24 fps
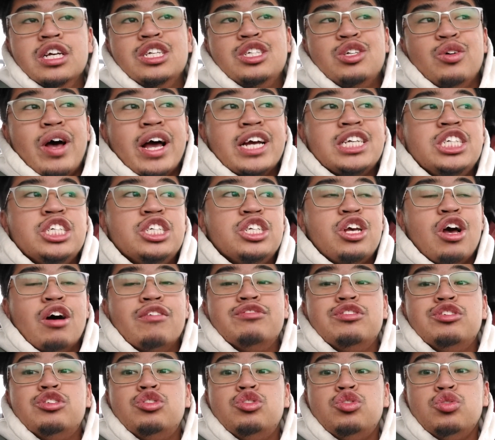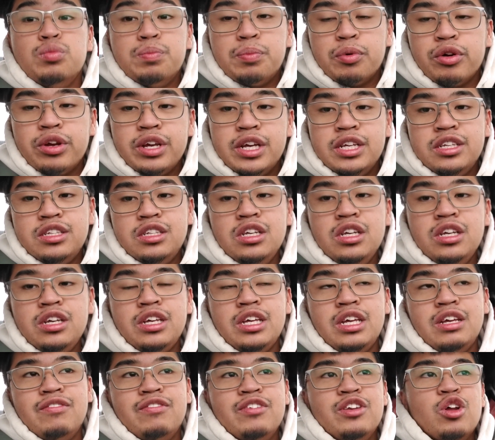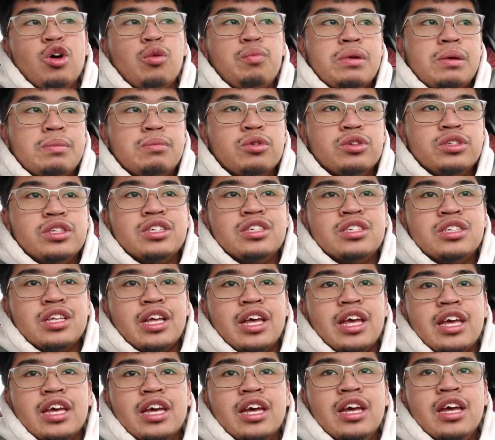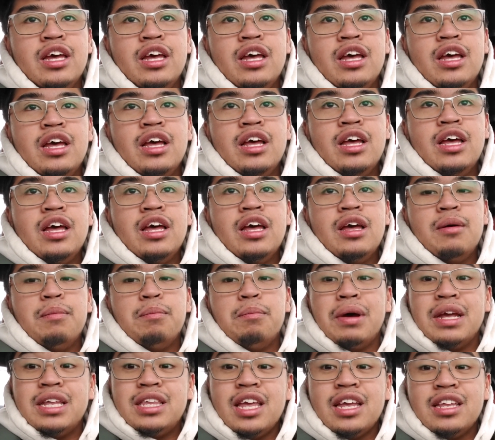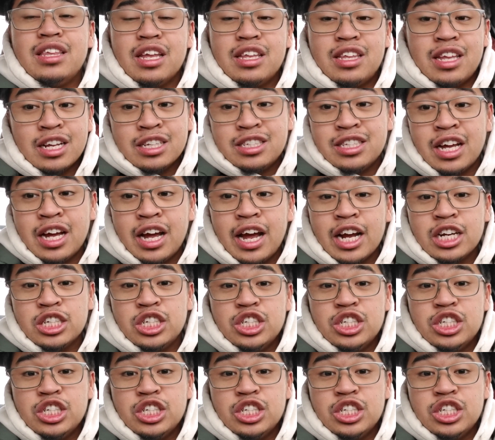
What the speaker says: So it actually scuffs super easy, even though people just like might think that that's not